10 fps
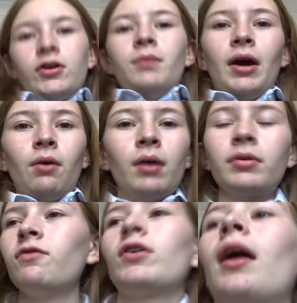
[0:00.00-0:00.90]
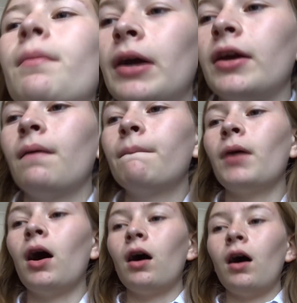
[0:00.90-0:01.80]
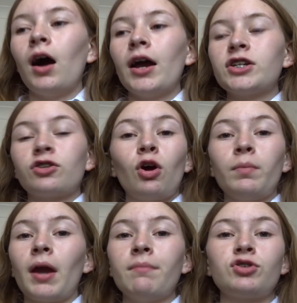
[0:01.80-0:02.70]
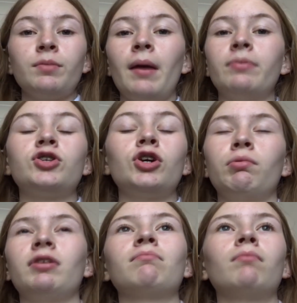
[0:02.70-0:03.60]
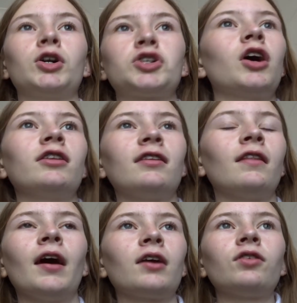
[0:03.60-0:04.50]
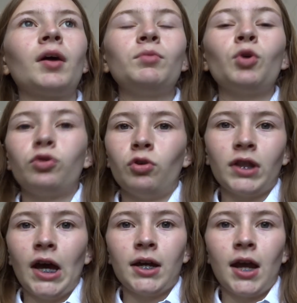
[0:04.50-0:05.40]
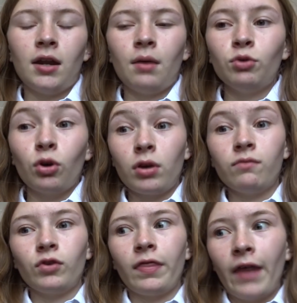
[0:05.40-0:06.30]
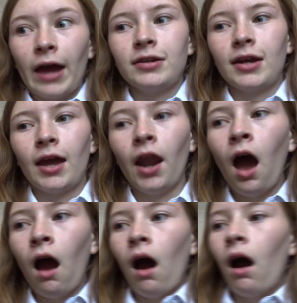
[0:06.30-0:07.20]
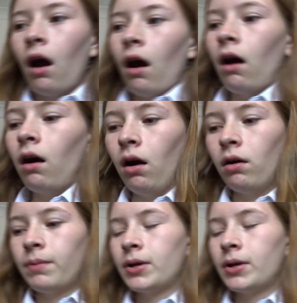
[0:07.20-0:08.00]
term now, I'm gonna forget about it. But I just hope chemistry paper 2 is much nicer than that, because I'm not doing that again. I'm not going through that again. Oh